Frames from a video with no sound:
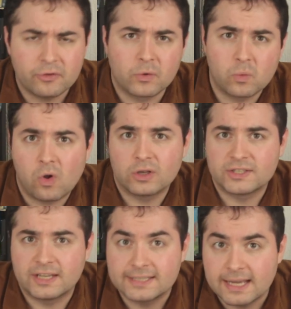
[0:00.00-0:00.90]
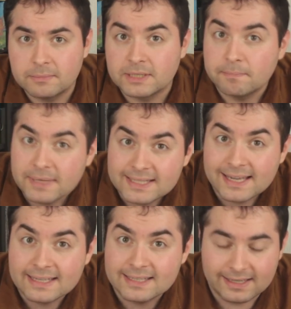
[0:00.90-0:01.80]
there was an attempt at
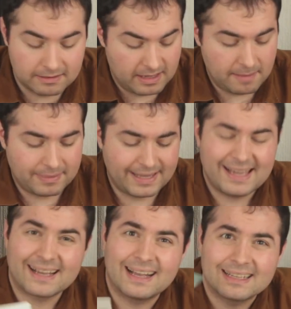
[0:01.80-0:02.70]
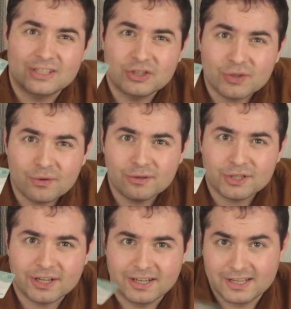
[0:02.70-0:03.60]
mitigating it, playing a
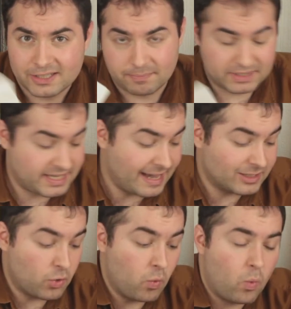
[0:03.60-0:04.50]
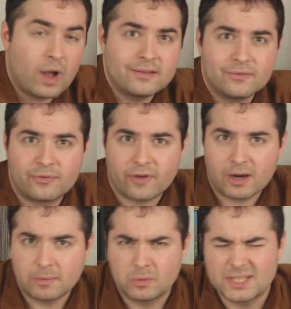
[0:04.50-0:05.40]
soldier to protect one
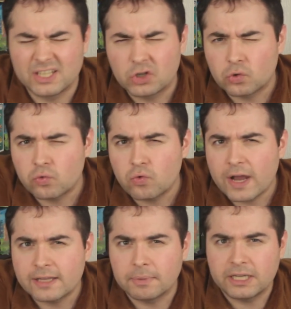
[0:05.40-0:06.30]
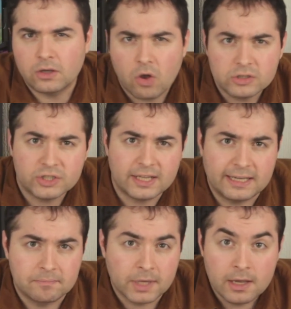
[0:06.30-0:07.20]
farmer was incredibly
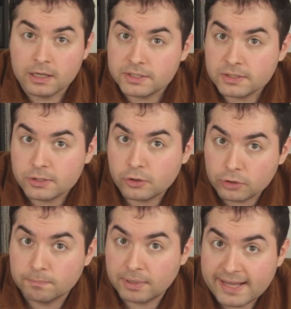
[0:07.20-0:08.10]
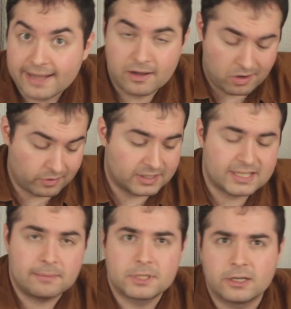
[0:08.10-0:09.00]
costly. And since you couldn't play it on the
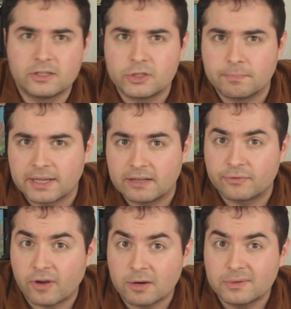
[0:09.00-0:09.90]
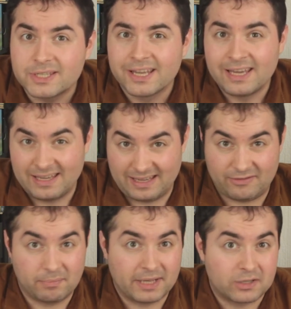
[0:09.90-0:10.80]
same turn as you played farmers, if
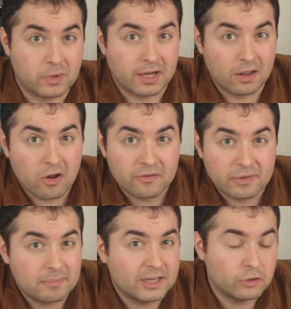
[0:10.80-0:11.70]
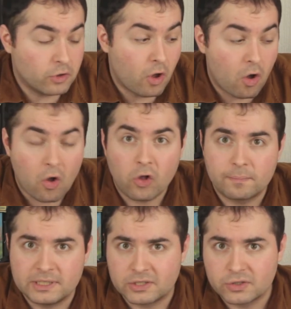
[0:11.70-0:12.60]
you played quite a lot of them, they could all
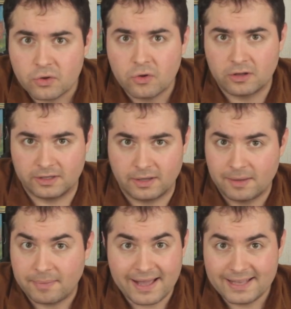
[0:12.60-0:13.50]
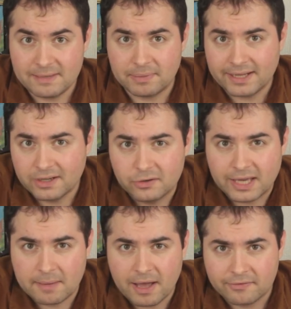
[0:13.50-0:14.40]
be stolen by any player who
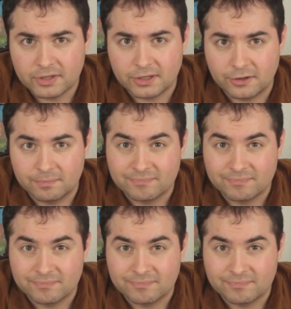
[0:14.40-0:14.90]
came after you.